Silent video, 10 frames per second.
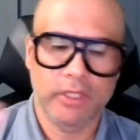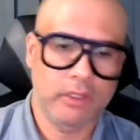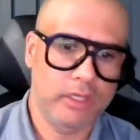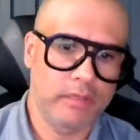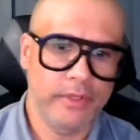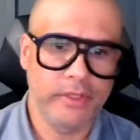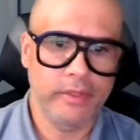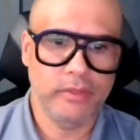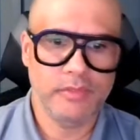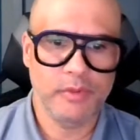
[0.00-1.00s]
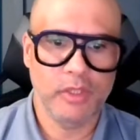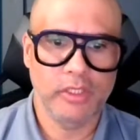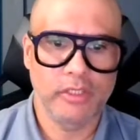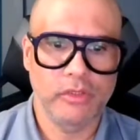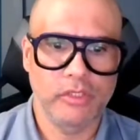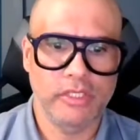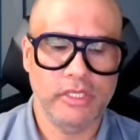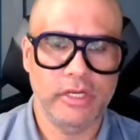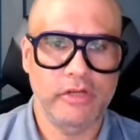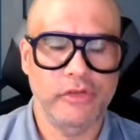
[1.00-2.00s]
They're going to be responding to the
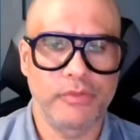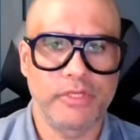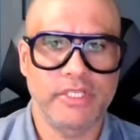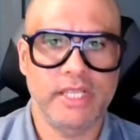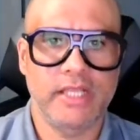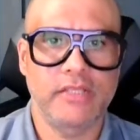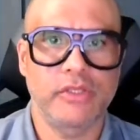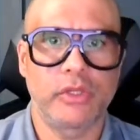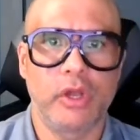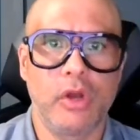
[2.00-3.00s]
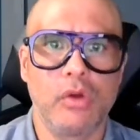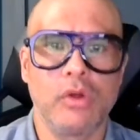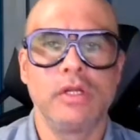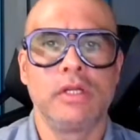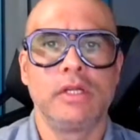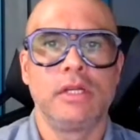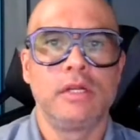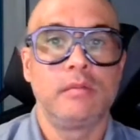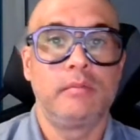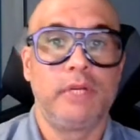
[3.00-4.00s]
scenarios you present as you go.
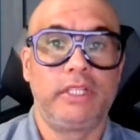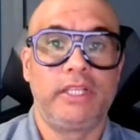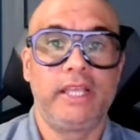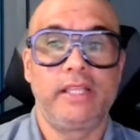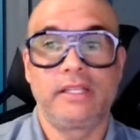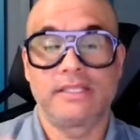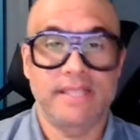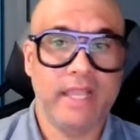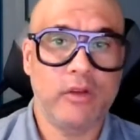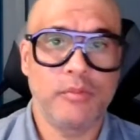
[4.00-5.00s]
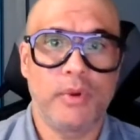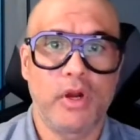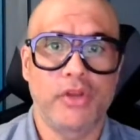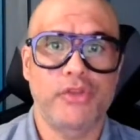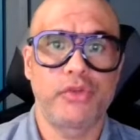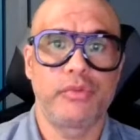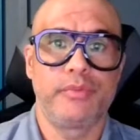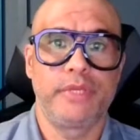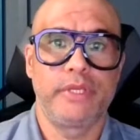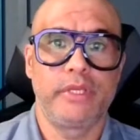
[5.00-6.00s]
But then the second part
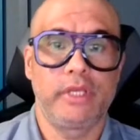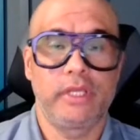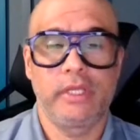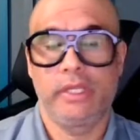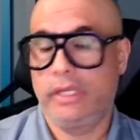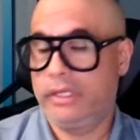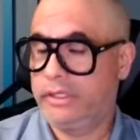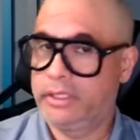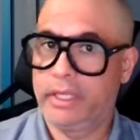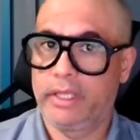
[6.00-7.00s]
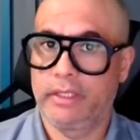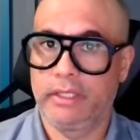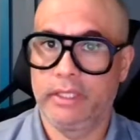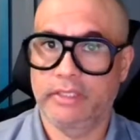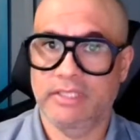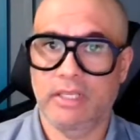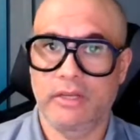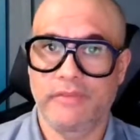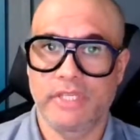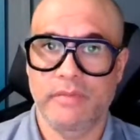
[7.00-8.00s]
should be the
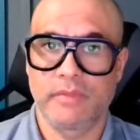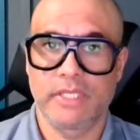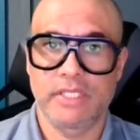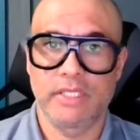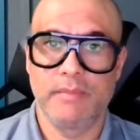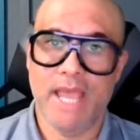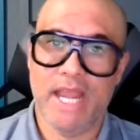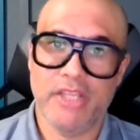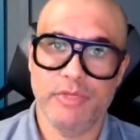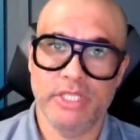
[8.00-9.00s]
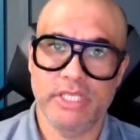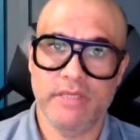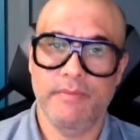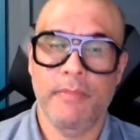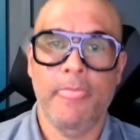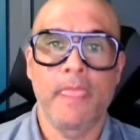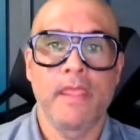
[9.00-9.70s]
executive team, the management team.